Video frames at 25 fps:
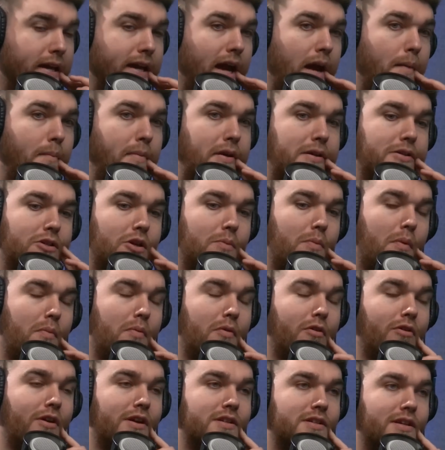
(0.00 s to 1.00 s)
He can be super
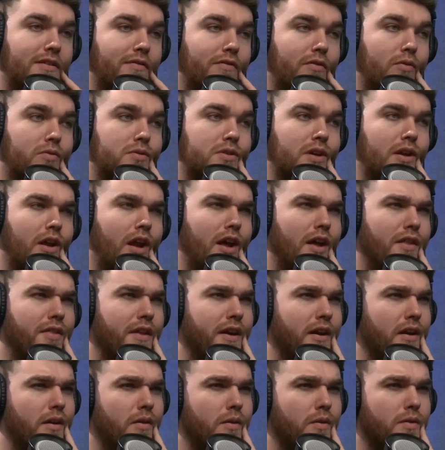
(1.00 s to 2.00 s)
progressive. Also, I
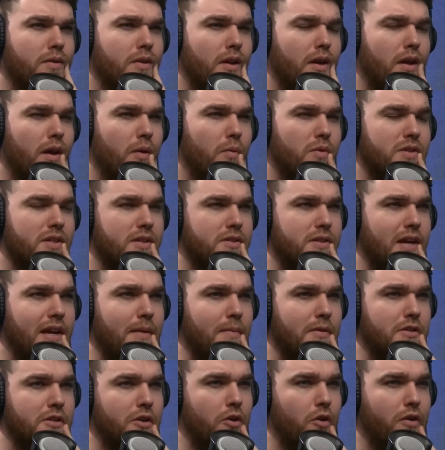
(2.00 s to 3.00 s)
think was it
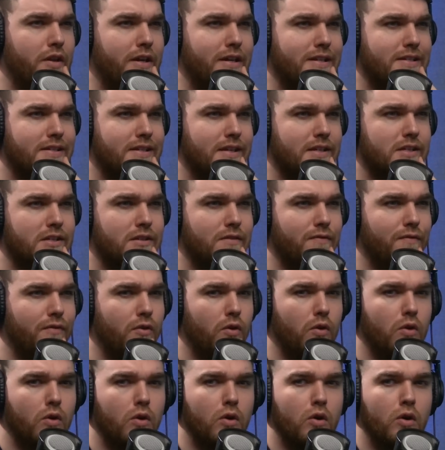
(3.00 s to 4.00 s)
Tielemans that got the assist
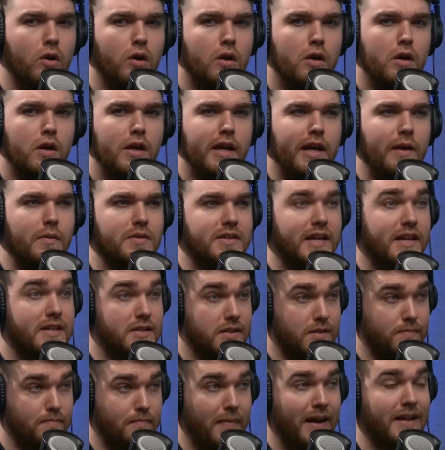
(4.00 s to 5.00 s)
for? It was
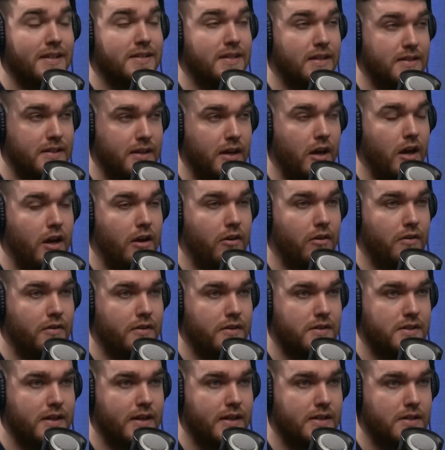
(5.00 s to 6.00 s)
against Man City earlier on in
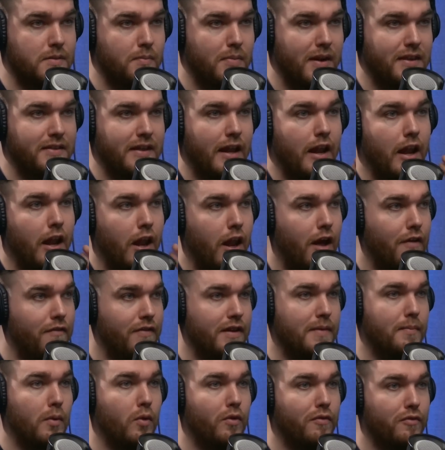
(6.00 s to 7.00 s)
the season. Played that
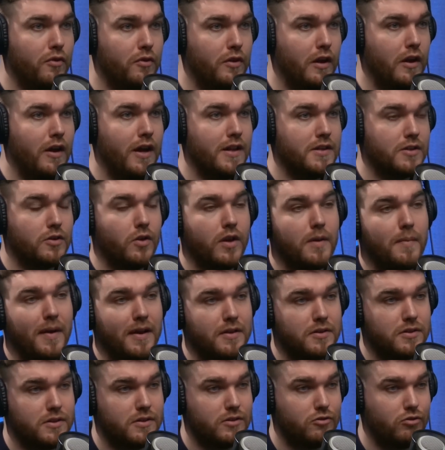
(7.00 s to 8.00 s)
lovely ball through the lines, got it
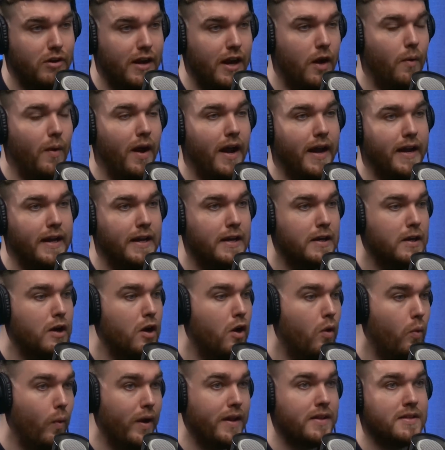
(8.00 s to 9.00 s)
back straight away,
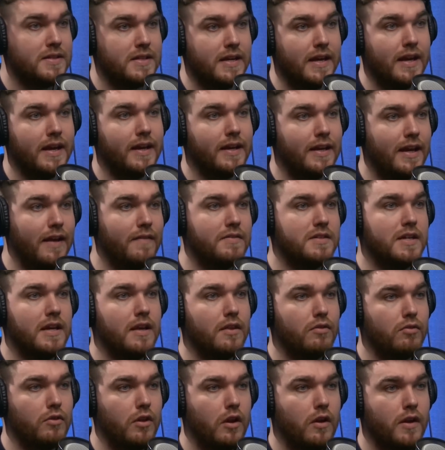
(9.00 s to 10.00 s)
wins it, gives
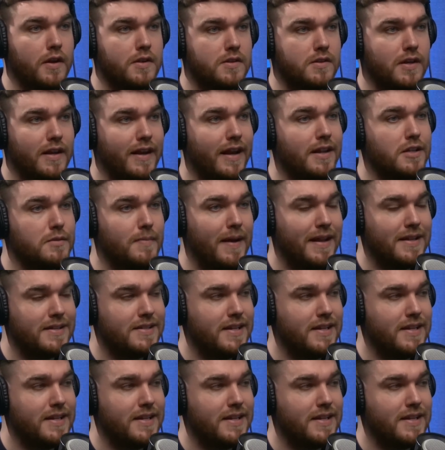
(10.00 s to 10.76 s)
it through the lines against Man